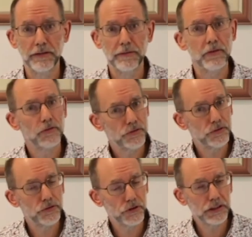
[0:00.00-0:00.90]

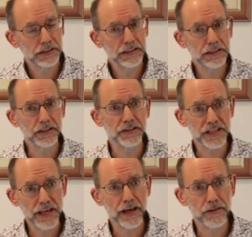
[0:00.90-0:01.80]
So clearly
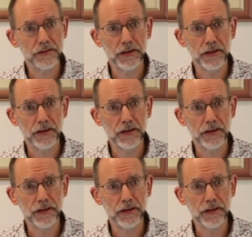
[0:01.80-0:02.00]
death